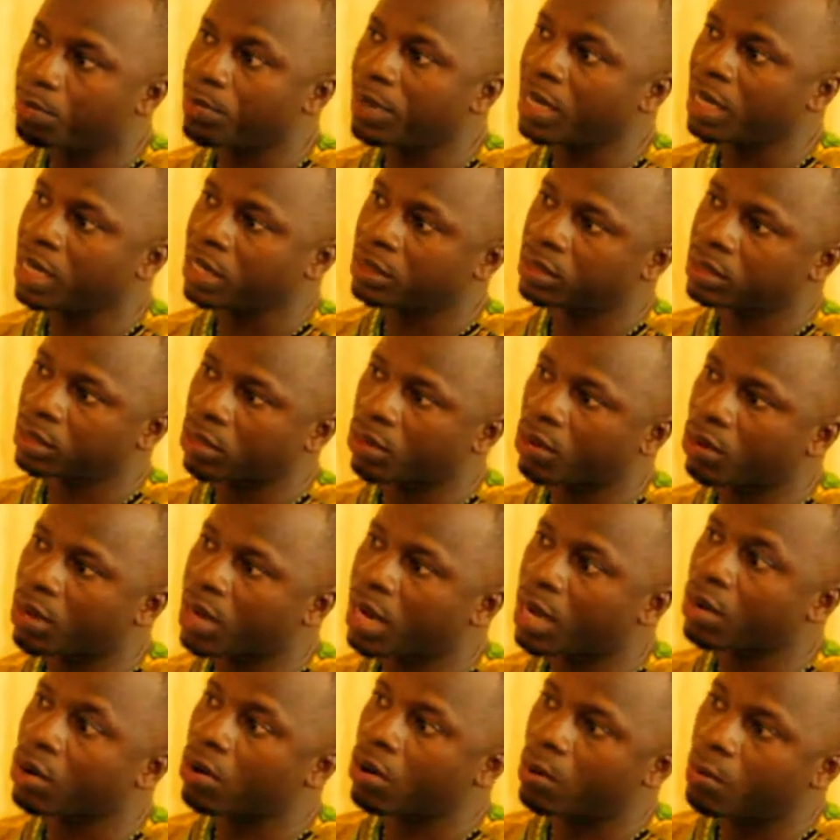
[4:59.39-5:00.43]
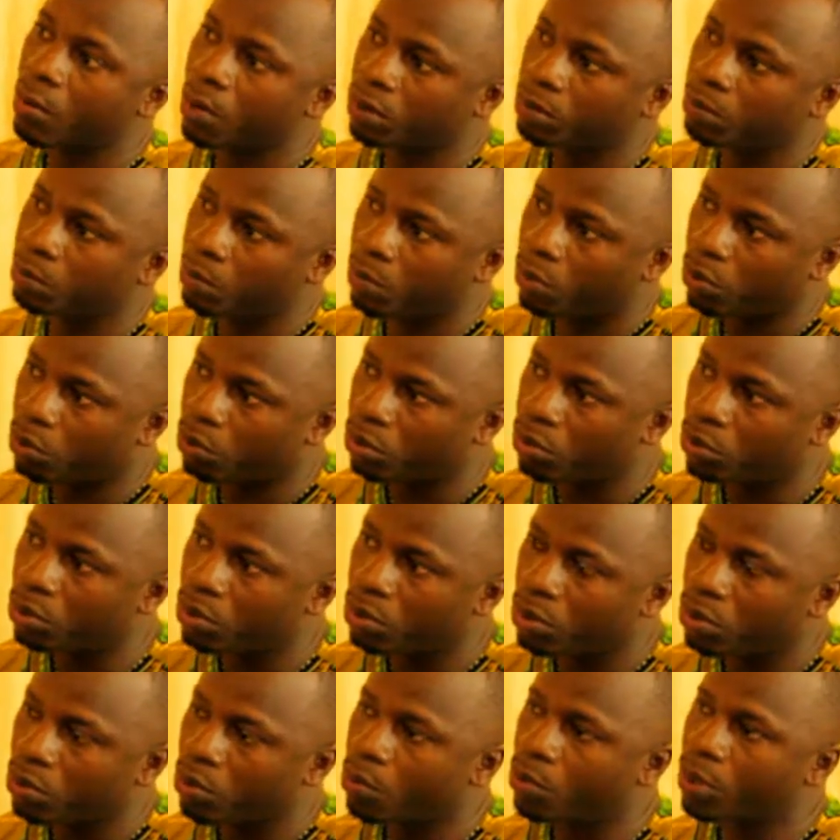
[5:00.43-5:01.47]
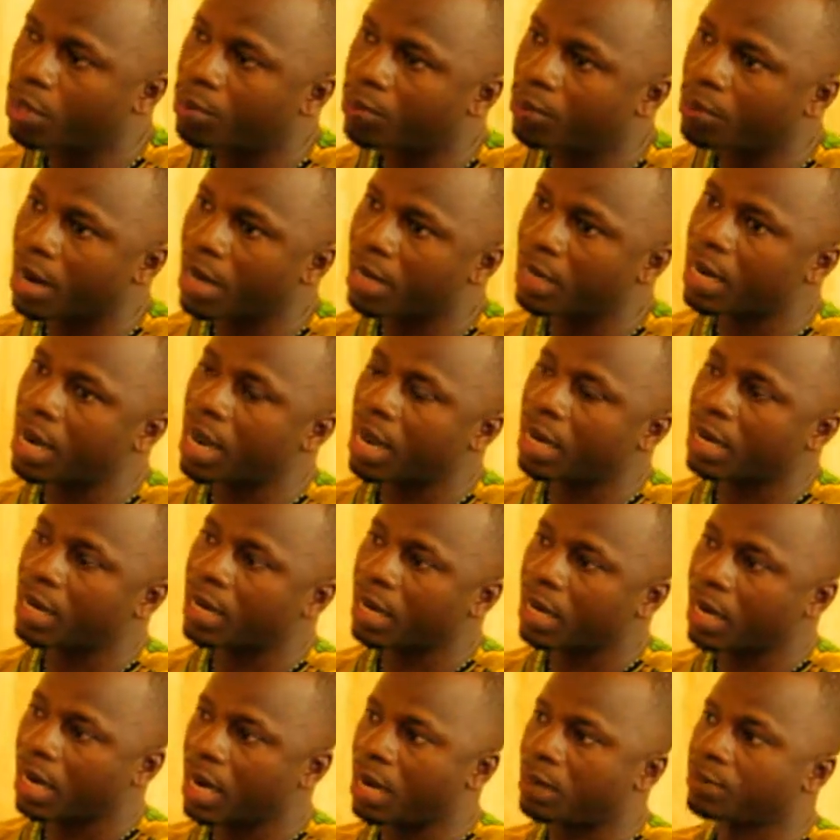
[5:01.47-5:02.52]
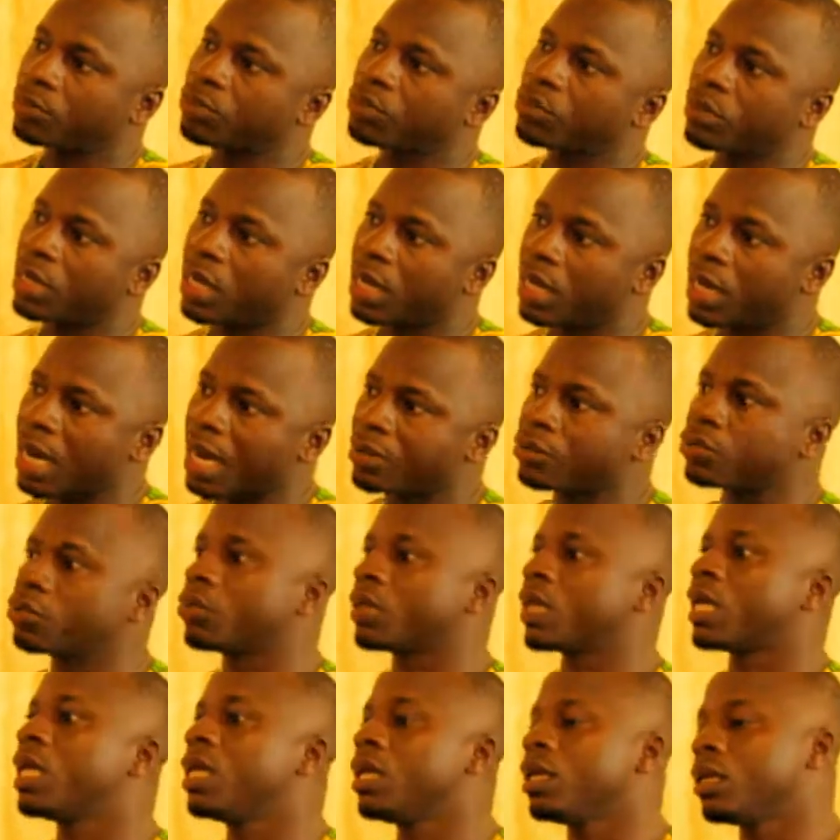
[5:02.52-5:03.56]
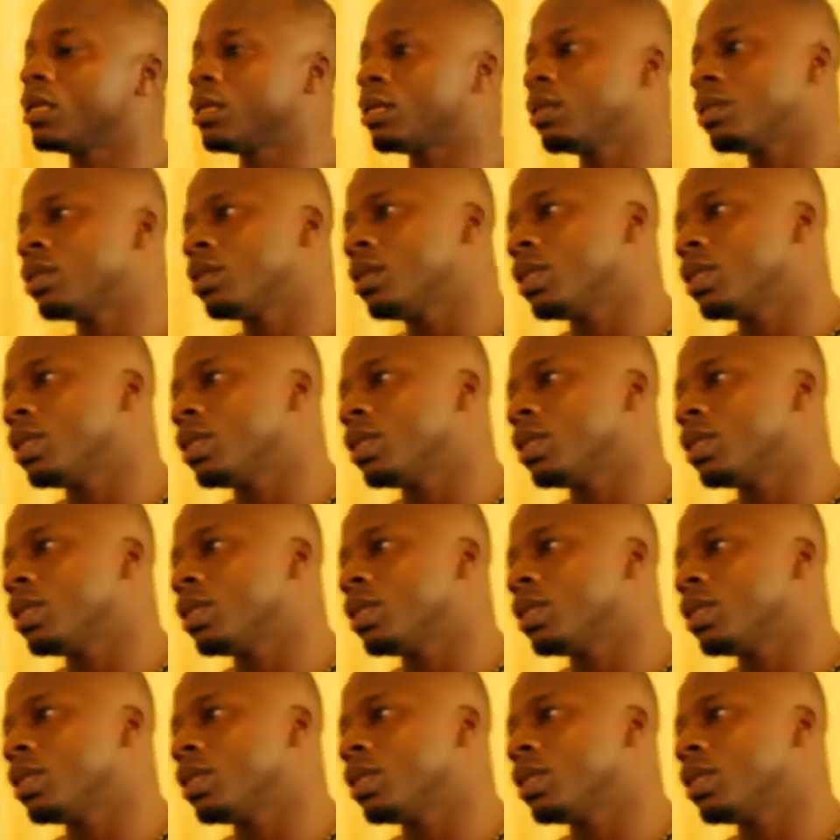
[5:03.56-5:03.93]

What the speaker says: plate or a common bowl, we rather come together to kill